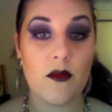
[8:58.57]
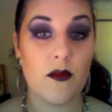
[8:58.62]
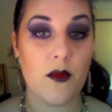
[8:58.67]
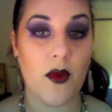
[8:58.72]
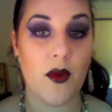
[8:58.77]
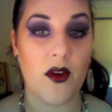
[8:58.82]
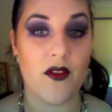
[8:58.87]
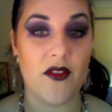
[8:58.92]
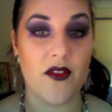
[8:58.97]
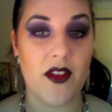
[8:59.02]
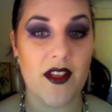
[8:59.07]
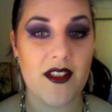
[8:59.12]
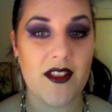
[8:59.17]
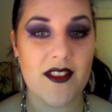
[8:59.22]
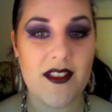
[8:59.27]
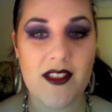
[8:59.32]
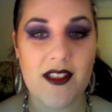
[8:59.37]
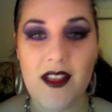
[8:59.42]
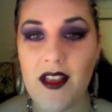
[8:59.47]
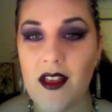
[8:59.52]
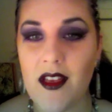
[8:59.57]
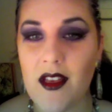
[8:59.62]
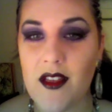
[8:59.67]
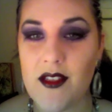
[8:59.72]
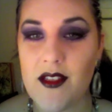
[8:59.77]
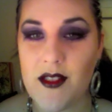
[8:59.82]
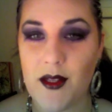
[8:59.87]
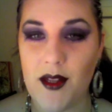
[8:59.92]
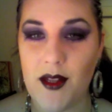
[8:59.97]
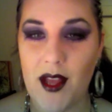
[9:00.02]
Perfect.
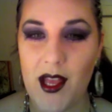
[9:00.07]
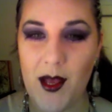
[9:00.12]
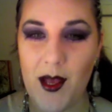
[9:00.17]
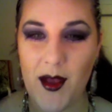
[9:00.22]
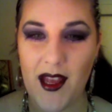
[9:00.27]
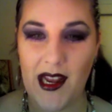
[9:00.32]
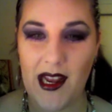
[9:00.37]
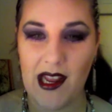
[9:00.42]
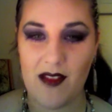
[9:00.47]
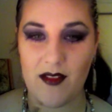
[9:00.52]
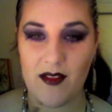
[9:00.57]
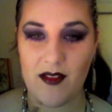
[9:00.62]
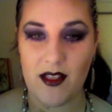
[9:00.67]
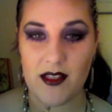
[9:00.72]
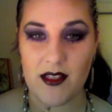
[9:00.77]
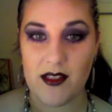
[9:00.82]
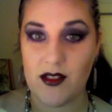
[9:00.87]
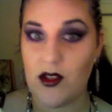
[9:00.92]
So now you kind of have this